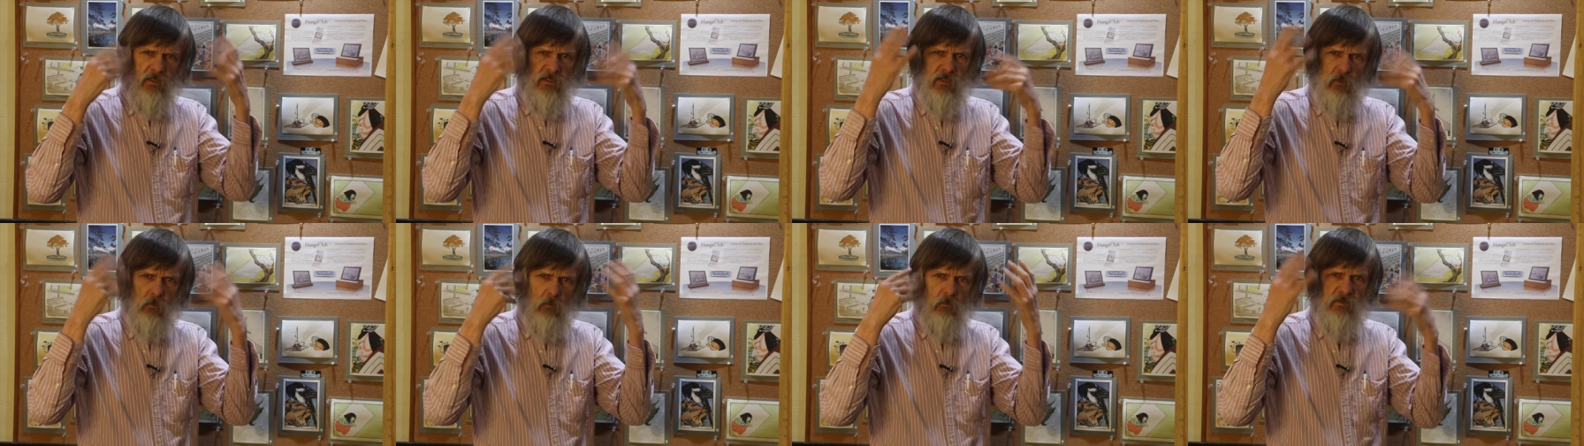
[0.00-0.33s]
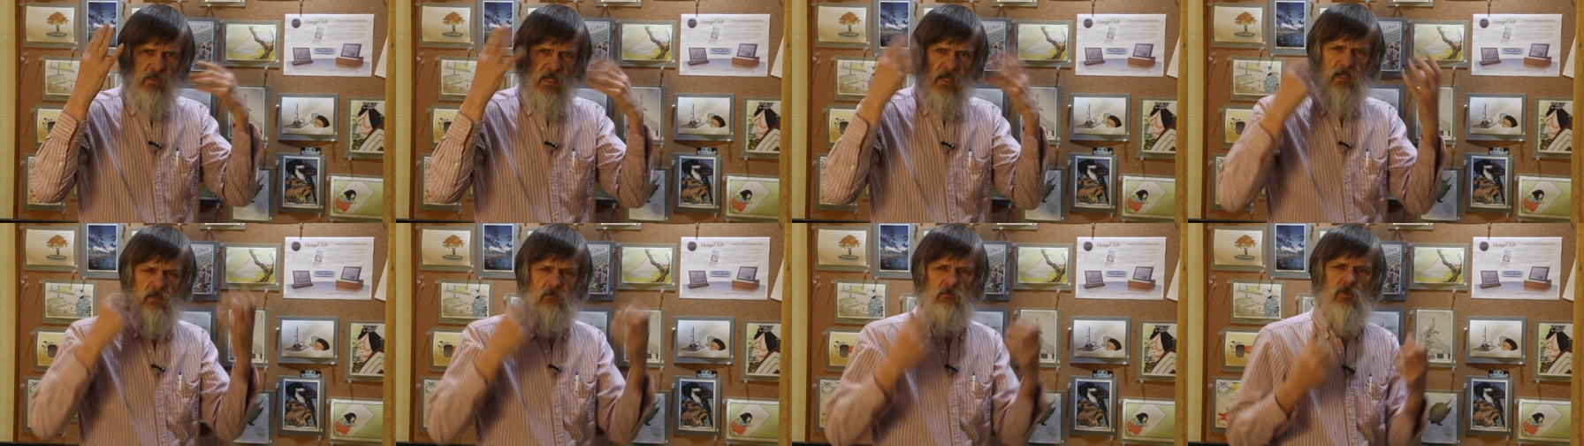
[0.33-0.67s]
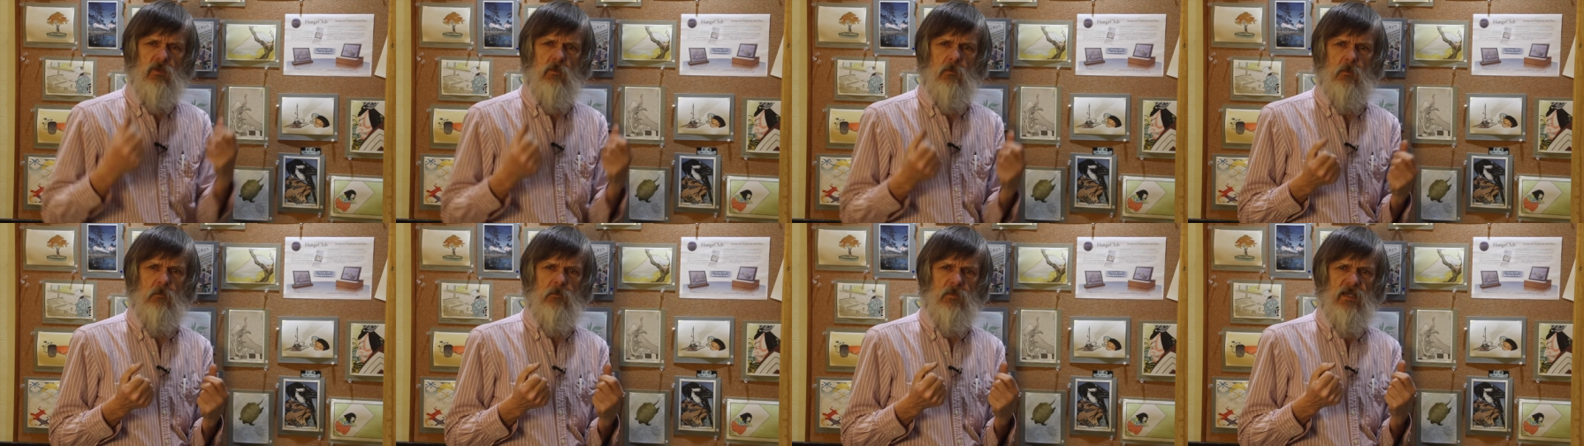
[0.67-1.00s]
native
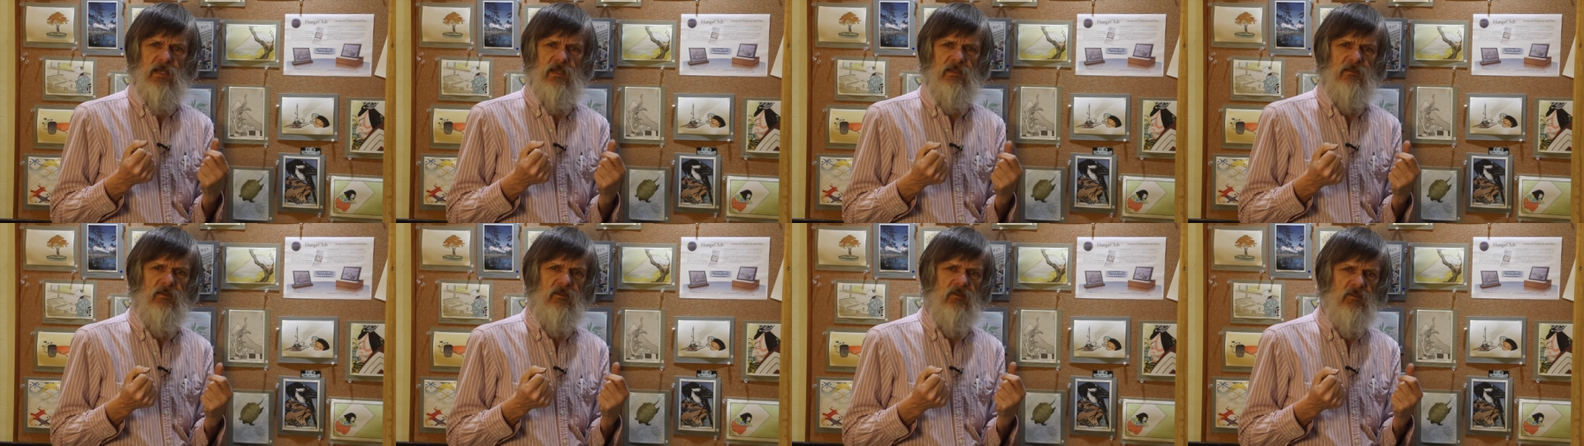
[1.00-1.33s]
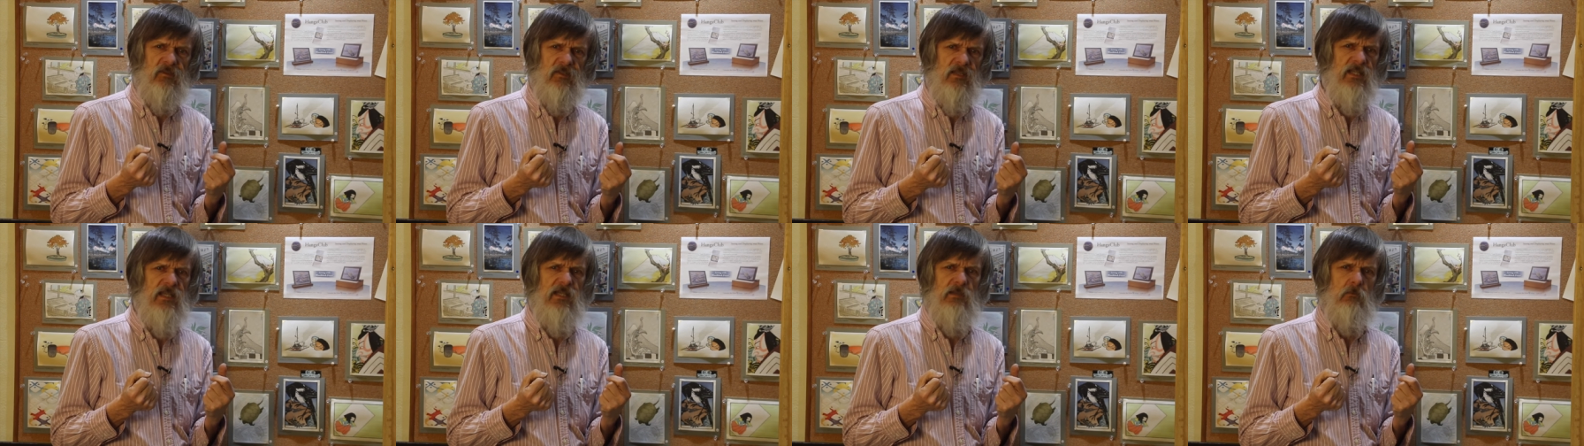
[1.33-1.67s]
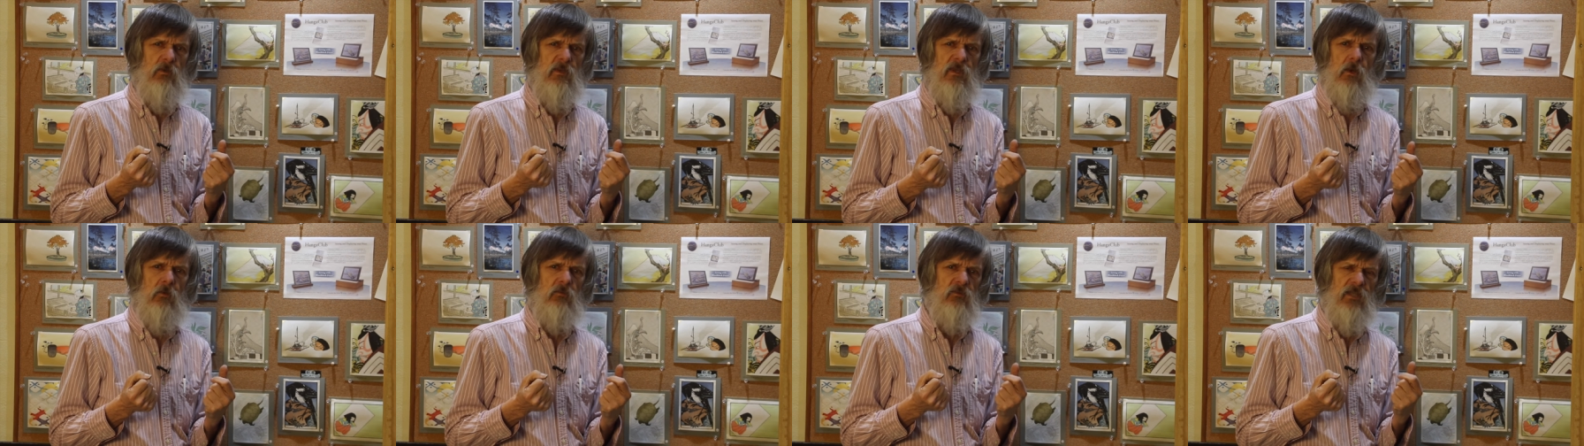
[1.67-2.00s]
human being to see
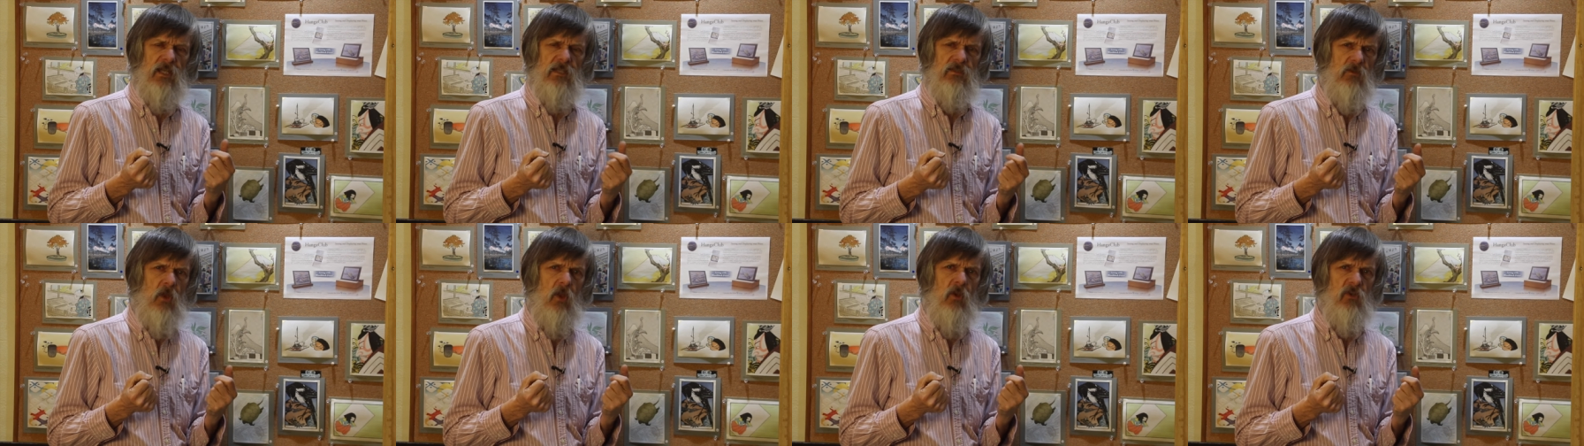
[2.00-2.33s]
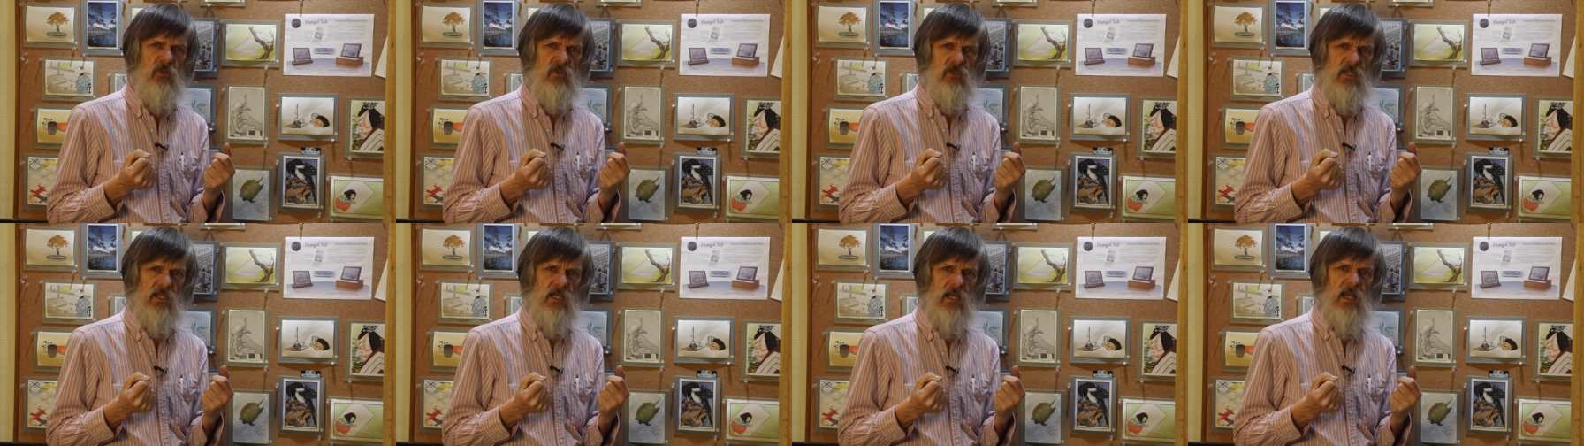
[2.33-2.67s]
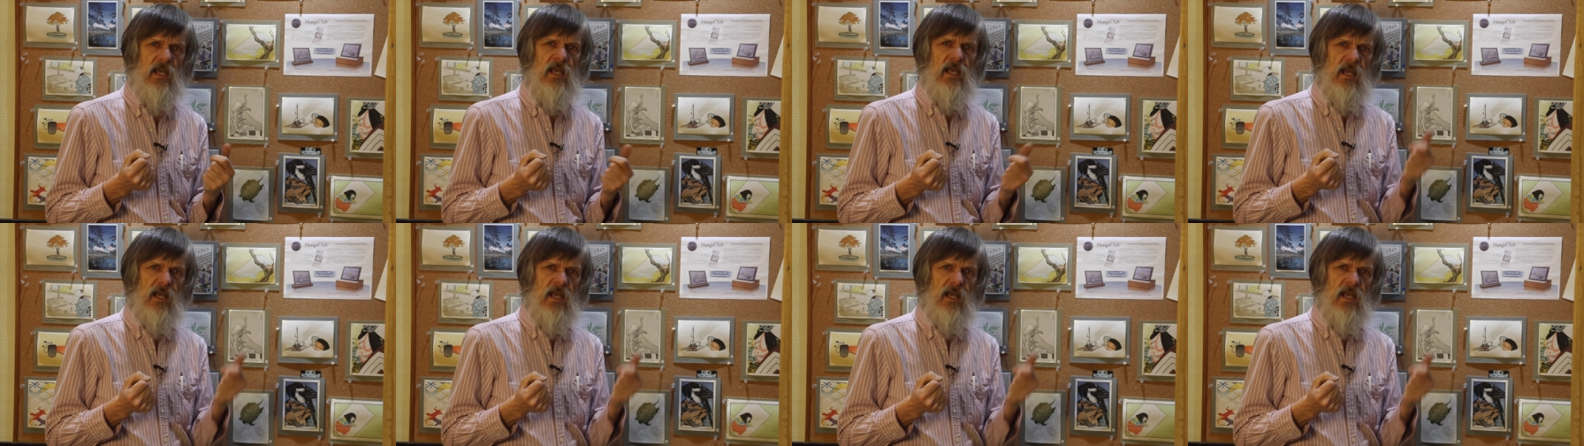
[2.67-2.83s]
without technology.